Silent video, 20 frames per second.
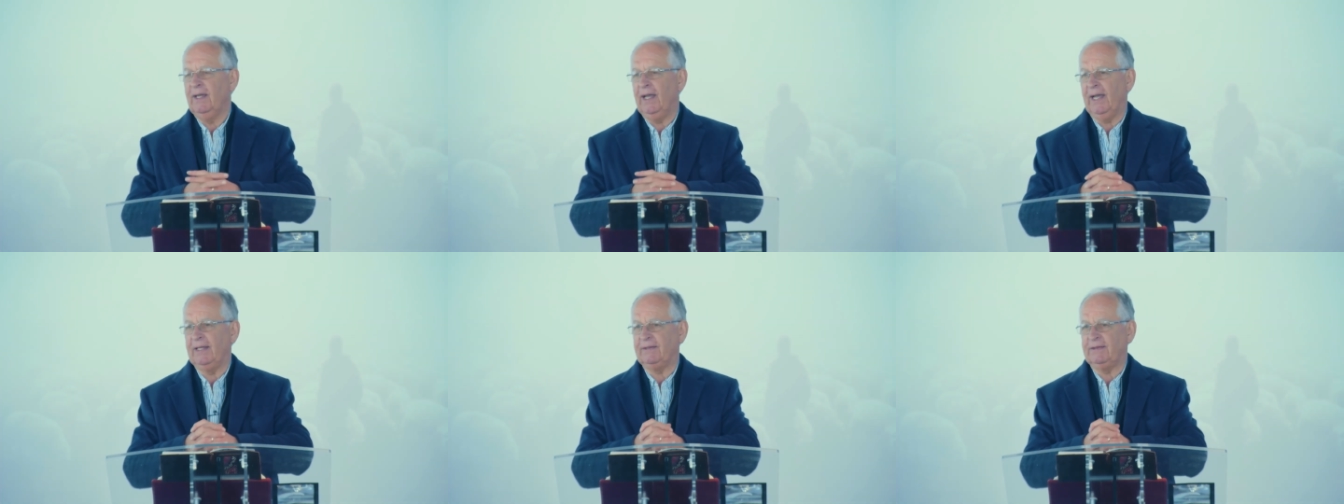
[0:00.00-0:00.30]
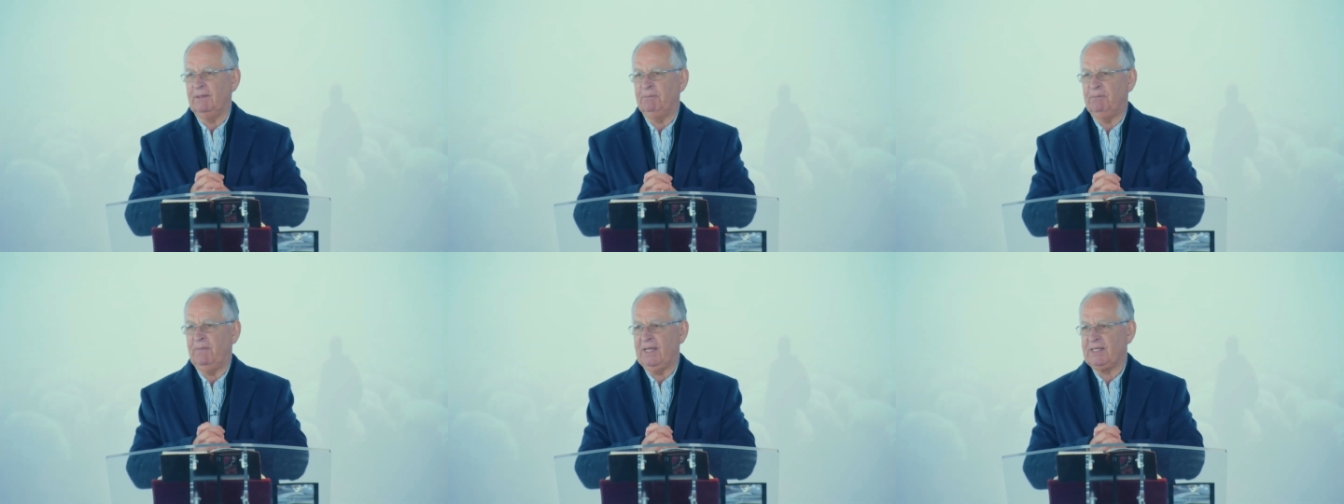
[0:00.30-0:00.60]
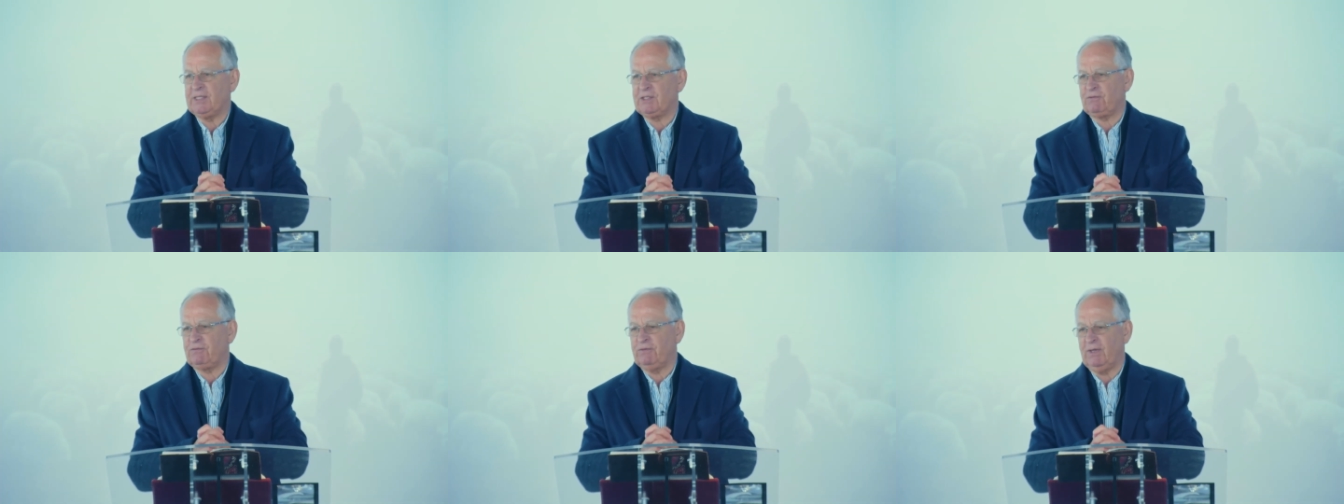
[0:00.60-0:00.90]
at the
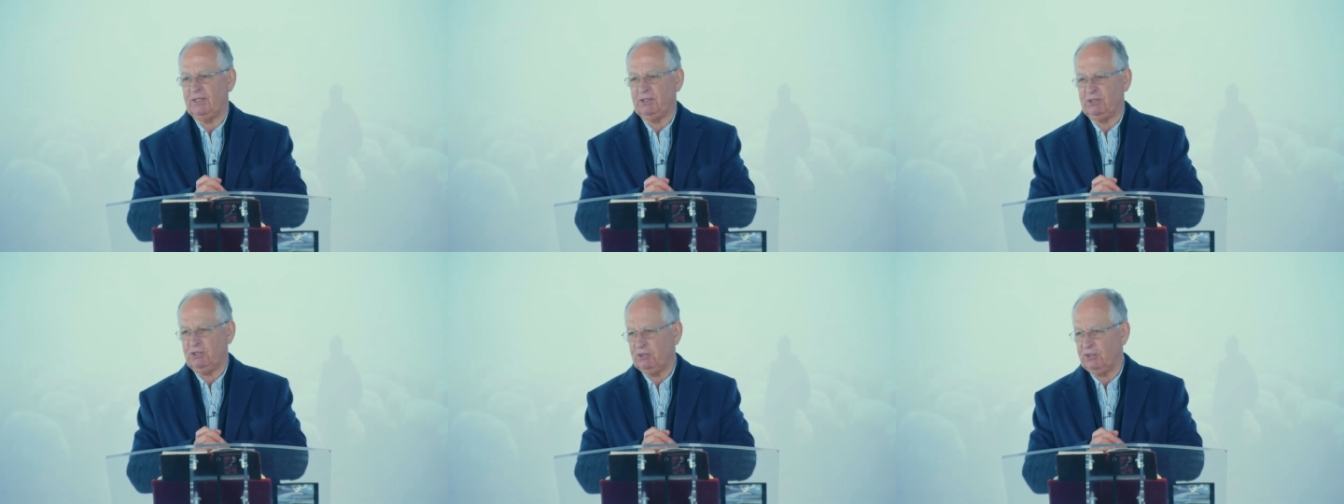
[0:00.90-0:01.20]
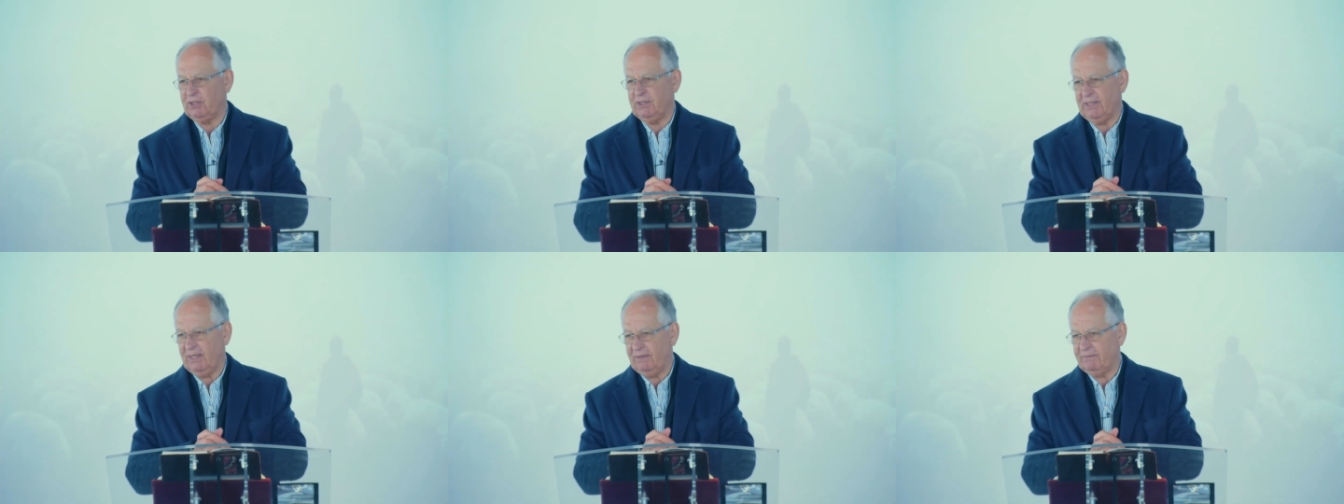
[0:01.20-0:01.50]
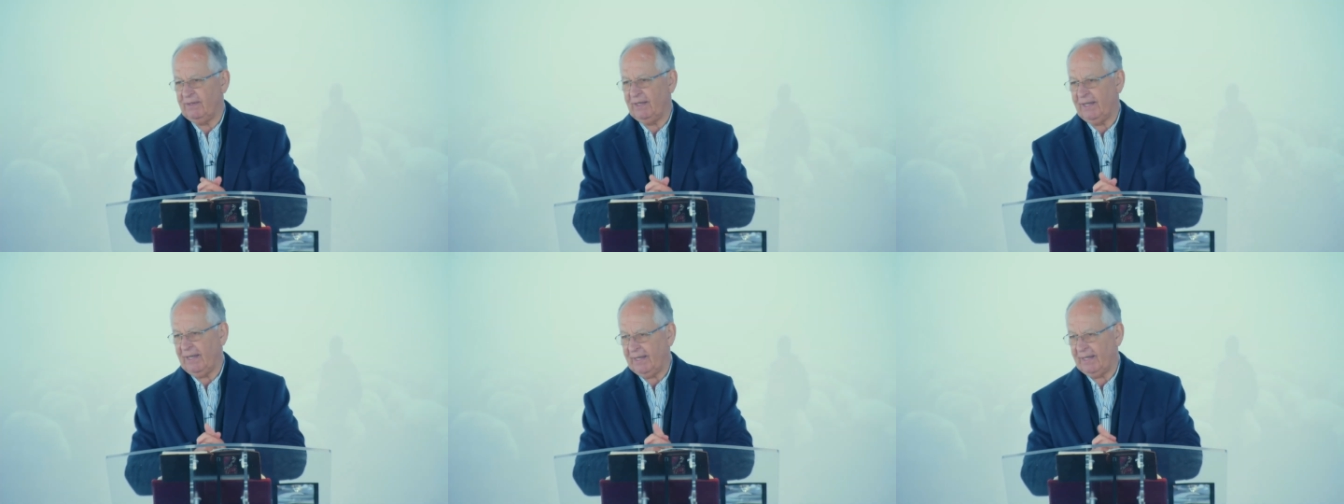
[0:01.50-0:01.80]
best friend you could
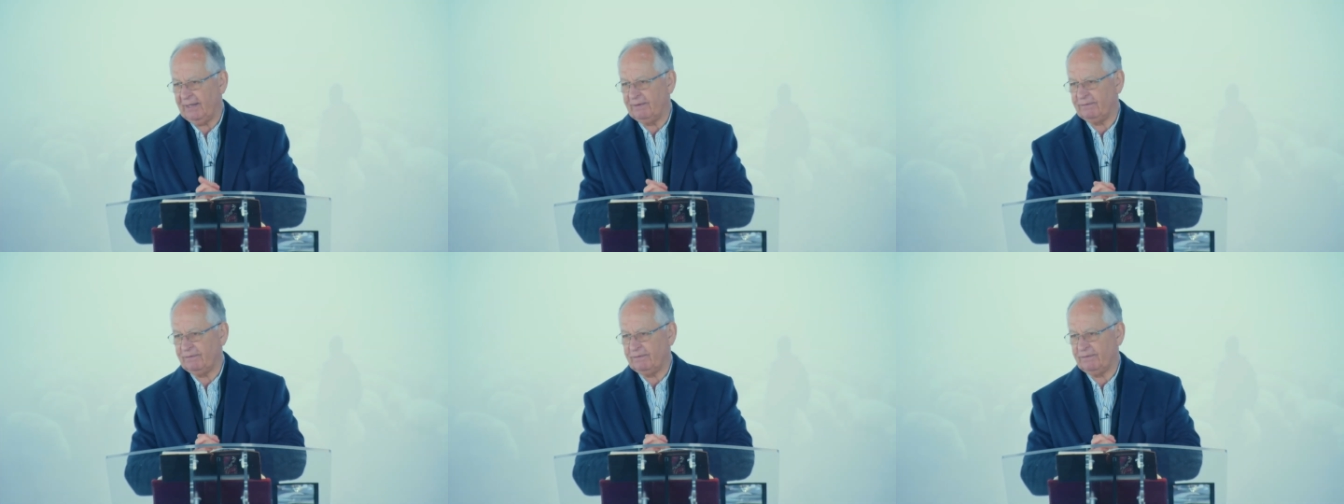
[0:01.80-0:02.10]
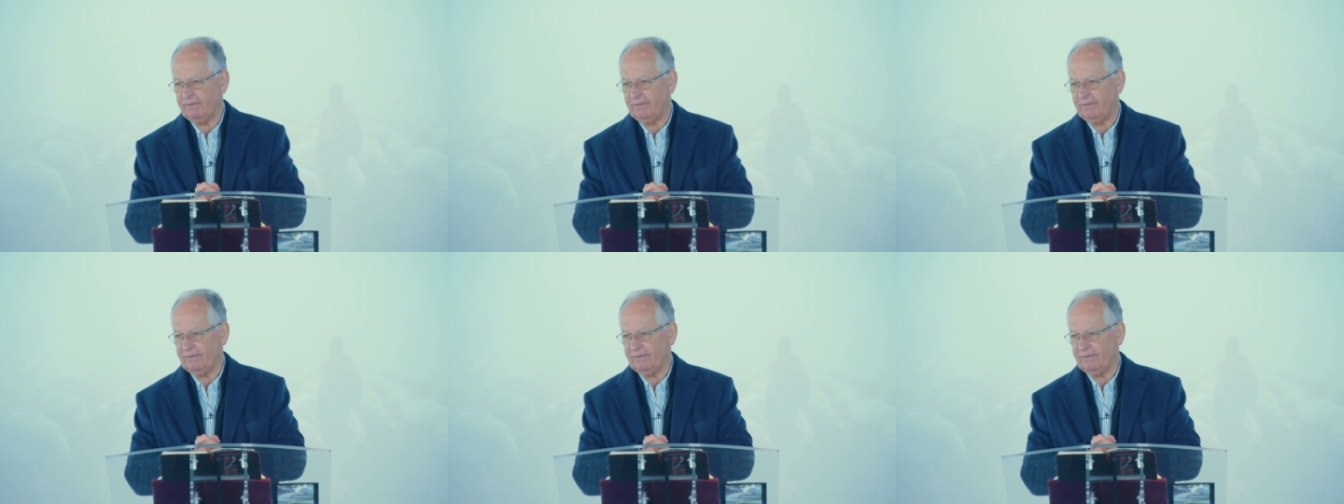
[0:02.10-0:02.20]
ever have.